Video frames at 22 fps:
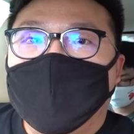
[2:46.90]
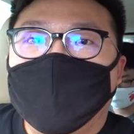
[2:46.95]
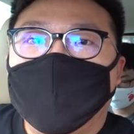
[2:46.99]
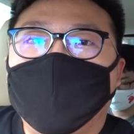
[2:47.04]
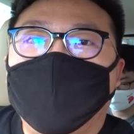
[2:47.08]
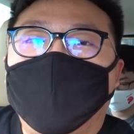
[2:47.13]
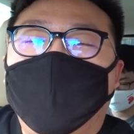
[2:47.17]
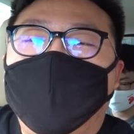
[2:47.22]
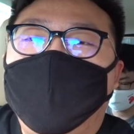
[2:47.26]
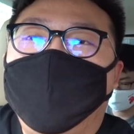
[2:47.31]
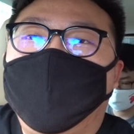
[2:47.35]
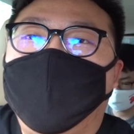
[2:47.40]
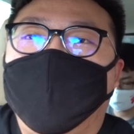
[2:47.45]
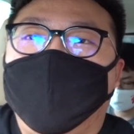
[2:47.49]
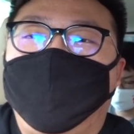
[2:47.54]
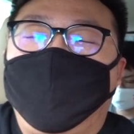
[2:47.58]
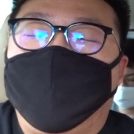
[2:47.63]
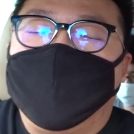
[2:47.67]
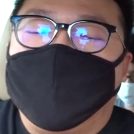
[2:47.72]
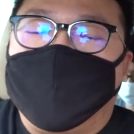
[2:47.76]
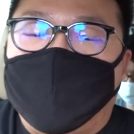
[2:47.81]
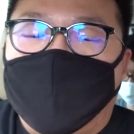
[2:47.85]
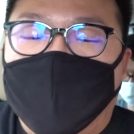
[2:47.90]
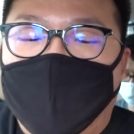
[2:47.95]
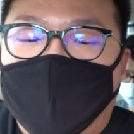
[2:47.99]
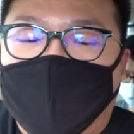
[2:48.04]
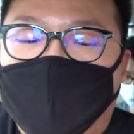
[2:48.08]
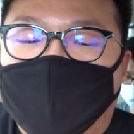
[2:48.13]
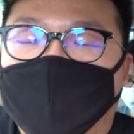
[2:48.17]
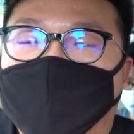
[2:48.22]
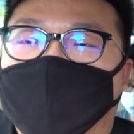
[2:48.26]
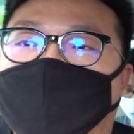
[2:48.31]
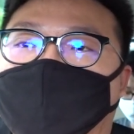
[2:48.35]
So I know I've been
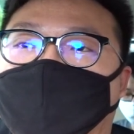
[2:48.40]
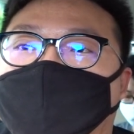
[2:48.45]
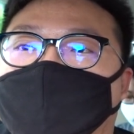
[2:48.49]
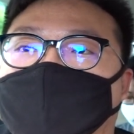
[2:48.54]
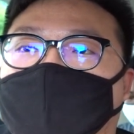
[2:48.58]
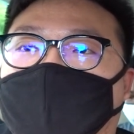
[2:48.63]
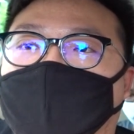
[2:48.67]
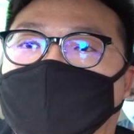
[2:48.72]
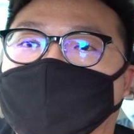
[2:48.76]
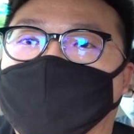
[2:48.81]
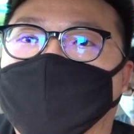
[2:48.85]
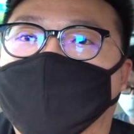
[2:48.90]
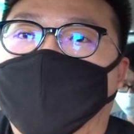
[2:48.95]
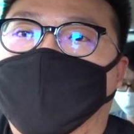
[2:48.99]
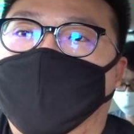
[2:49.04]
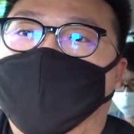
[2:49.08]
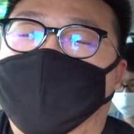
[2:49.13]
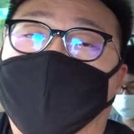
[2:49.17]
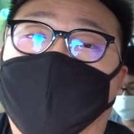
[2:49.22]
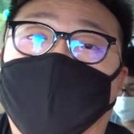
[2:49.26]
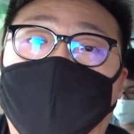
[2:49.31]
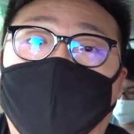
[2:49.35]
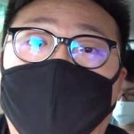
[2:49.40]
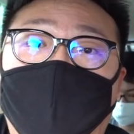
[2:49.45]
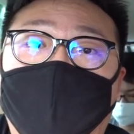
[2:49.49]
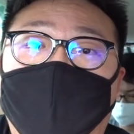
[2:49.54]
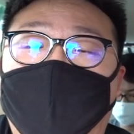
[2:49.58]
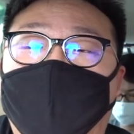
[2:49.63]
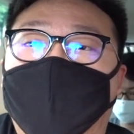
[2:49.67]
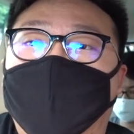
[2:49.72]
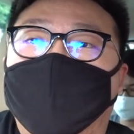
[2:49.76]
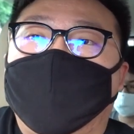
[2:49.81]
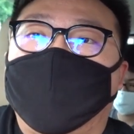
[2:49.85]
saying a few times in the
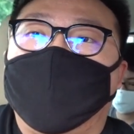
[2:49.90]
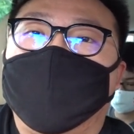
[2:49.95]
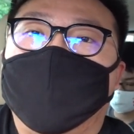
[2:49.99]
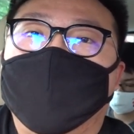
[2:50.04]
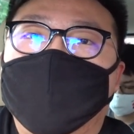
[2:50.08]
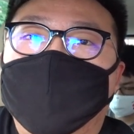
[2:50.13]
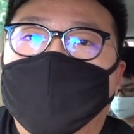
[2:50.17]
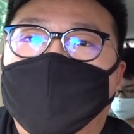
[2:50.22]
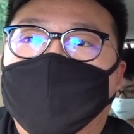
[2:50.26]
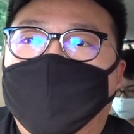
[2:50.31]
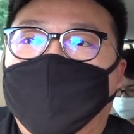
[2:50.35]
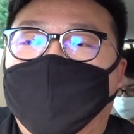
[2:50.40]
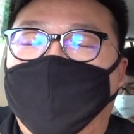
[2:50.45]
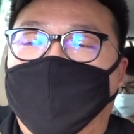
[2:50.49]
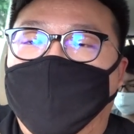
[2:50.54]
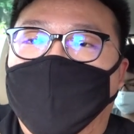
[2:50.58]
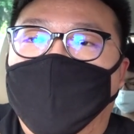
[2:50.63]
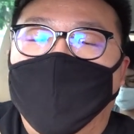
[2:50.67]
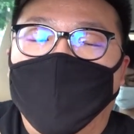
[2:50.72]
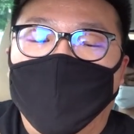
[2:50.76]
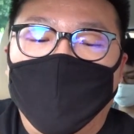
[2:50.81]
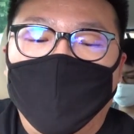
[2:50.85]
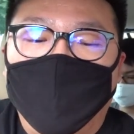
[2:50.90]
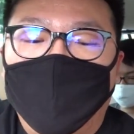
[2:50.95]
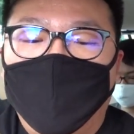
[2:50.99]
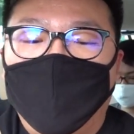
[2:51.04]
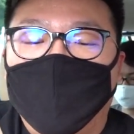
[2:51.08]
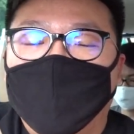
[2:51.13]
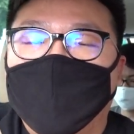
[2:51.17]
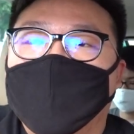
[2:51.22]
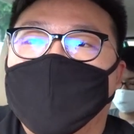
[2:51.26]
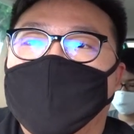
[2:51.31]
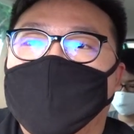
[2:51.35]
last
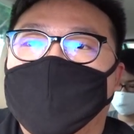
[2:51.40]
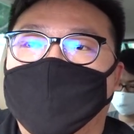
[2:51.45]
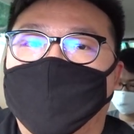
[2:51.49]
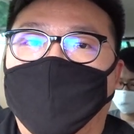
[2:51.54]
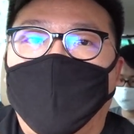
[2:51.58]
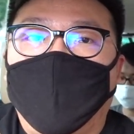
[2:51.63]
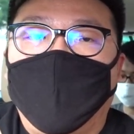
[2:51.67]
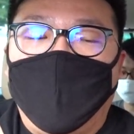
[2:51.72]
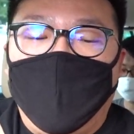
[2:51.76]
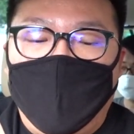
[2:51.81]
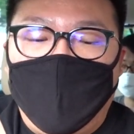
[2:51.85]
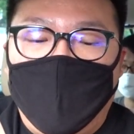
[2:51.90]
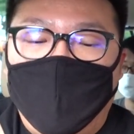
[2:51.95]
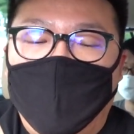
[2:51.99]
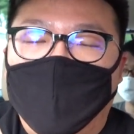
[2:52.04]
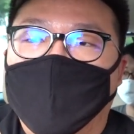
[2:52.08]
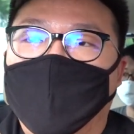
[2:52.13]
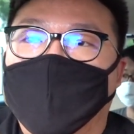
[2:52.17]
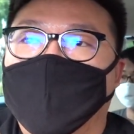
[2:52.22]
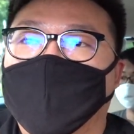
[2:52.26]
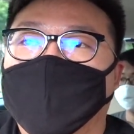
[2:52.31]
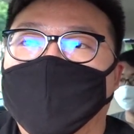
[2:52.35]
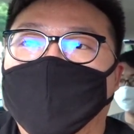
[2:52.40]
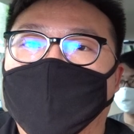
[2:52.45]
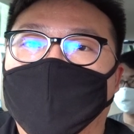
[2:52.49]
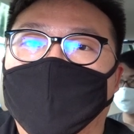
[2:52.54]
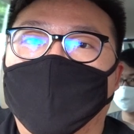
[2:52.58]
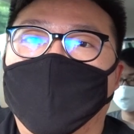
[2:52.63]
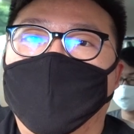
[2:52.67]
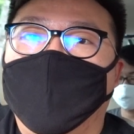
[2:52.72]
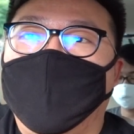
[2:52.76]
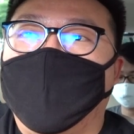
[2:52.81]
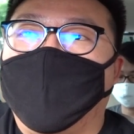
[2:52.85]
few Spotlight Hour, you
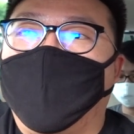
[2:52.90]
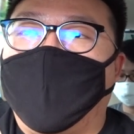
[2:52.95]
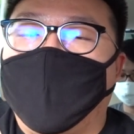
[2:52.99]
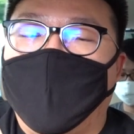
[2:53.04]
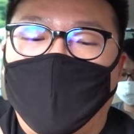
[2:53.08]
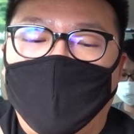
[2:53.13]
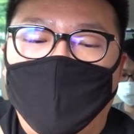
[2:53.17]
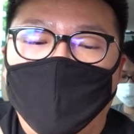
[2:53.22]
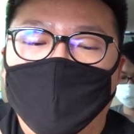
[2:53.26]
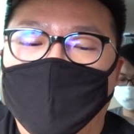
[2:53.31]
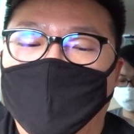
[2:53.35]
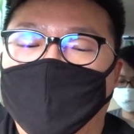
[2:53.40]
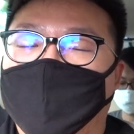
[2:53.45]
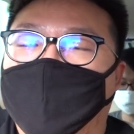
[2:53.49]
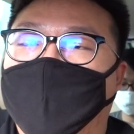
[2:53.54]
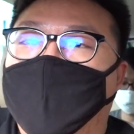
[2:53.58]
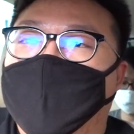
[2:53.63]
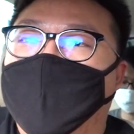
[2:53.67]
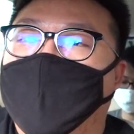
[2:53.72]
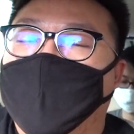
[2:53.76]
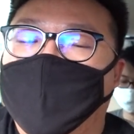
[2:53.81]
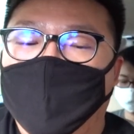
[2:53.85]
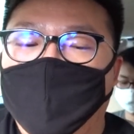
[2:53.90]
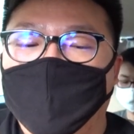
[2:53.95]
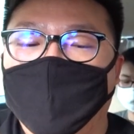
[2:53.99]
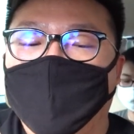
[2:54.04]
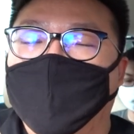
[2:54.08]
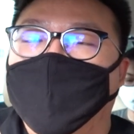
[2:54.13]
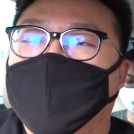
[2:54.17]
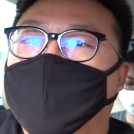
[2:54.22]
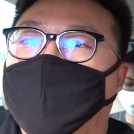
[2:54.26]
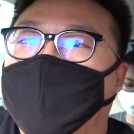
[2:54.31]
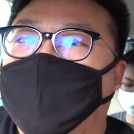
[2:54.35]
know, 1 hour event, that, you
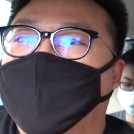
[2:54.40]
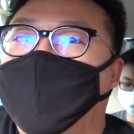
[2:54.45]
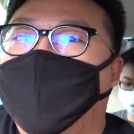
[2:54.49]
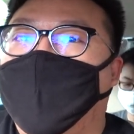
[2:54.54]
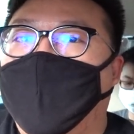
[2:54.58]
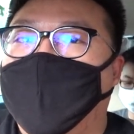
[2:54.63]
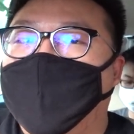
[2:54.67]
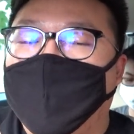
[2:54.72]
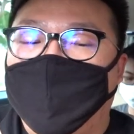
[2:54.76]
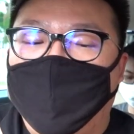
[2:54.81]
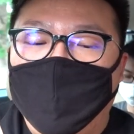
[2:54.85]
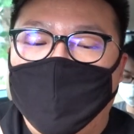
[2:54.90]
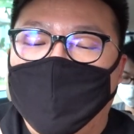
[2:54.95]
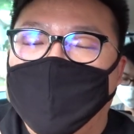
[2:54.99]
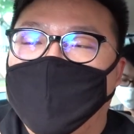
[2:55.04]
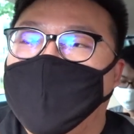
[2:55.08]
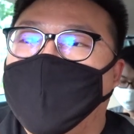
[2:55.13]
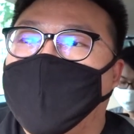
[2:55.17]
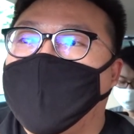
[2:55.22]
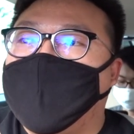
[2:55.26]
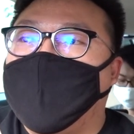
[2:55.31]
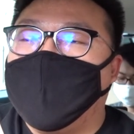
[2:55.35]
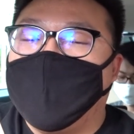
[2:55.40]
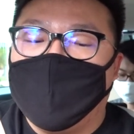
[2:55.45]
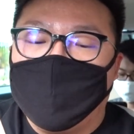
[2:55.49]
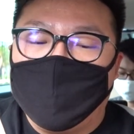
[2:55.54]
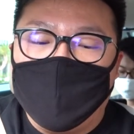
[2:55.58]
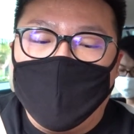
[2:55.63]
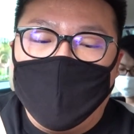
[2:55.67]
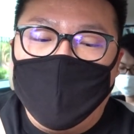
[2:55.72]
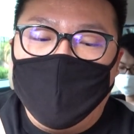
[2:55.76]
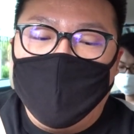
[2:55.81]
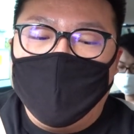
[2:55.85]
know, I would prefer getting a
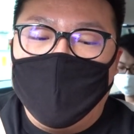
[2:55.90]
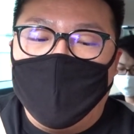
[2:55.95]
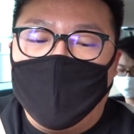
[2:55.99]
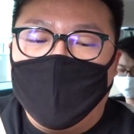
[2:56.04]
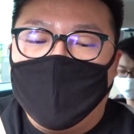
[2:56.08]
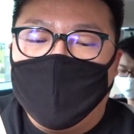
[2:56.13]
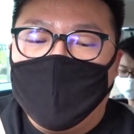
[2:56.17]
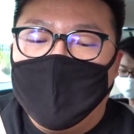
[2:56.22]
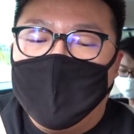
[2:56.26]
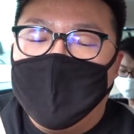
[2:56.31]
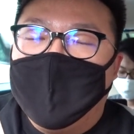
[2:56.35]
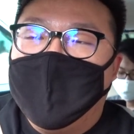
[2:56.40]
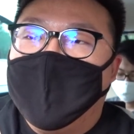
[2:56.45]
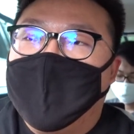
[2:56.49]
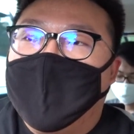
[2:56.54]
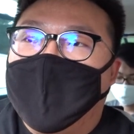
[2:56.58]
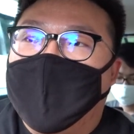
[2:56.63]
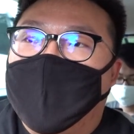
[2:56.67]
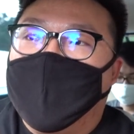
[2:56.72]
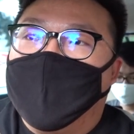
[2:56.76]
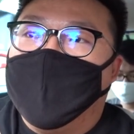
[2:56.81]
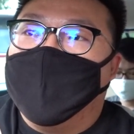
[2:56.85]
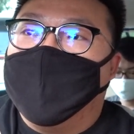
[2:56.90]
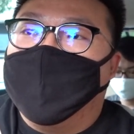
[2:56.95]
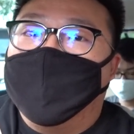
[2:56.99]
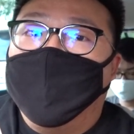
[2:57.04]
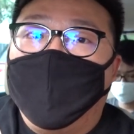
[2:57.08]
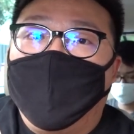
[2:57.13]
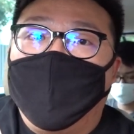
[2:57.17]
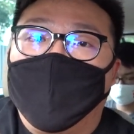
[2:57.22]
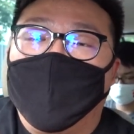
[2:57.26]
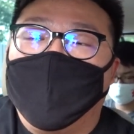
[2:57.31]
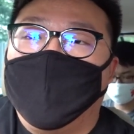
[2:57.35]
shiny that you
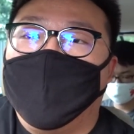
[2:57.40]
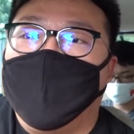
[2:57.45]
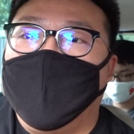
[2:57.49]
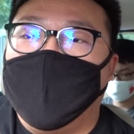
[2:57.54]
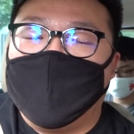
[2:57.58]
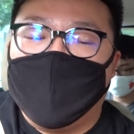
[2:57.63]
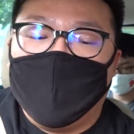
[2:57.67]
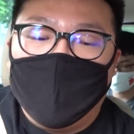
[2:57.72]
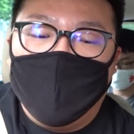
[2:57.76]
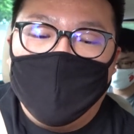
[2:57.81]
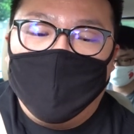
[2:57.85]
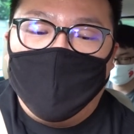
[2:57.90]
know, isn't